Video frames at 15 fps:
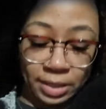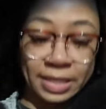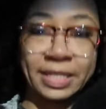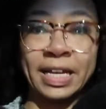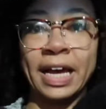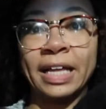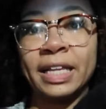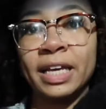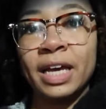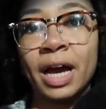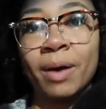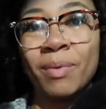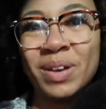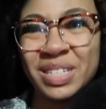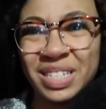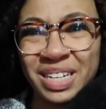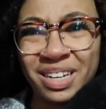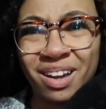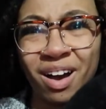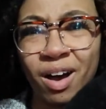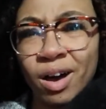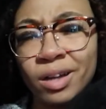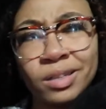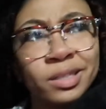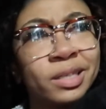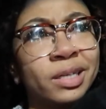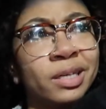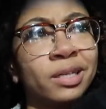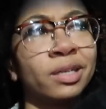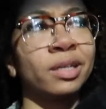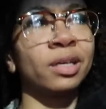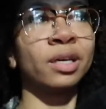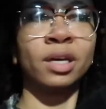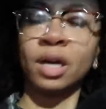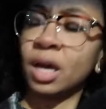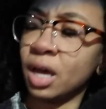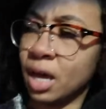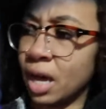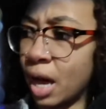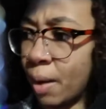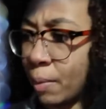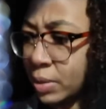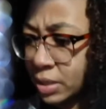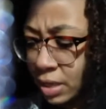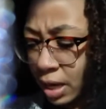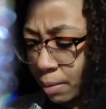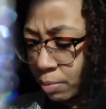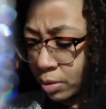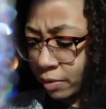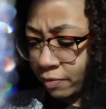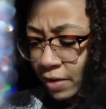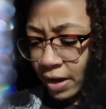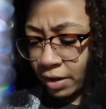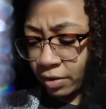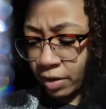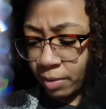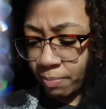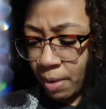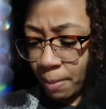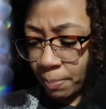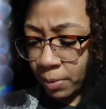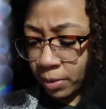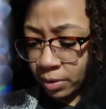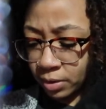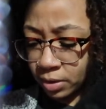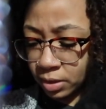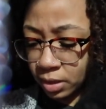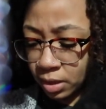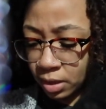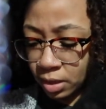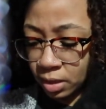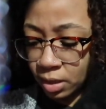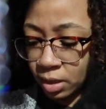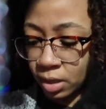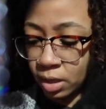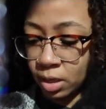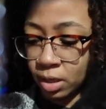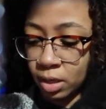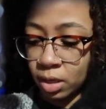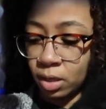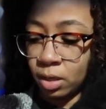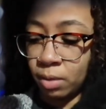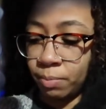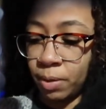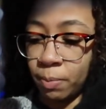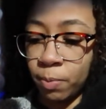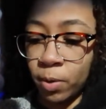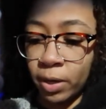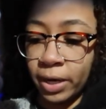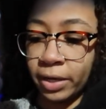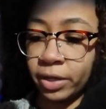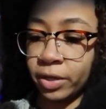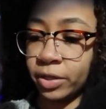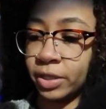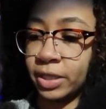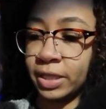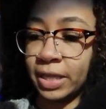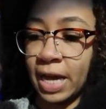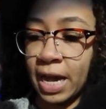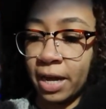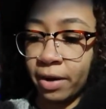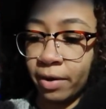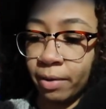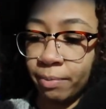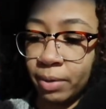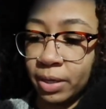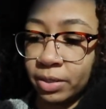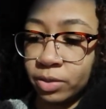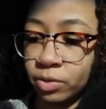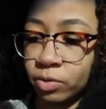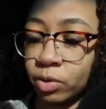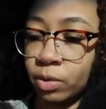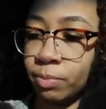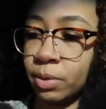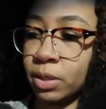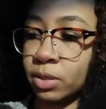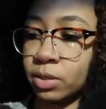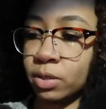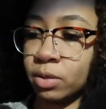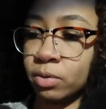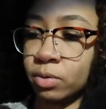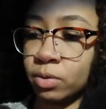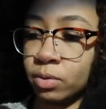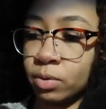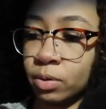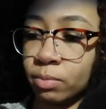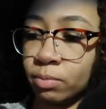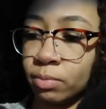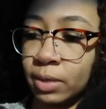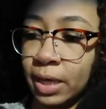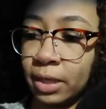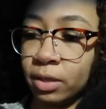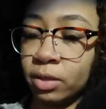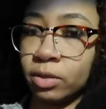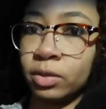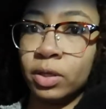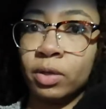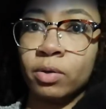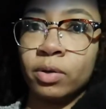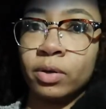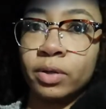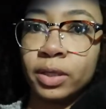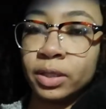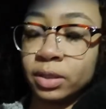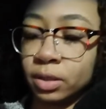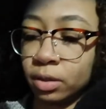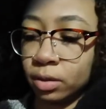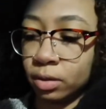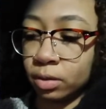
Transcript: Sadly, I wasn't, oddly, I wasn't able to find green peppers. People are in there scattering because there's going to be a snowstorm. Like literally going crazy.